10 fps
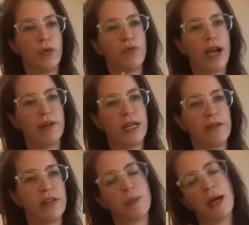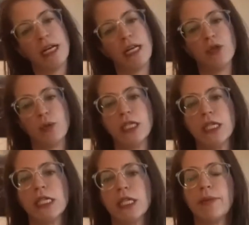rounding of the spine and
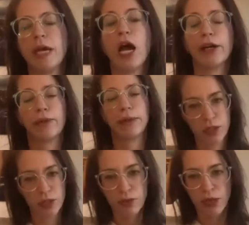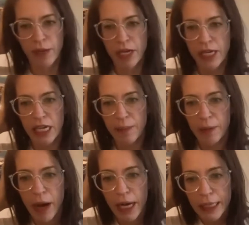twisting is going to be higher risk. So something to keep in
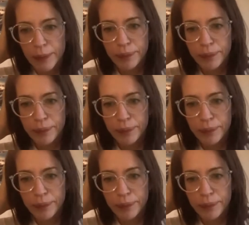mind.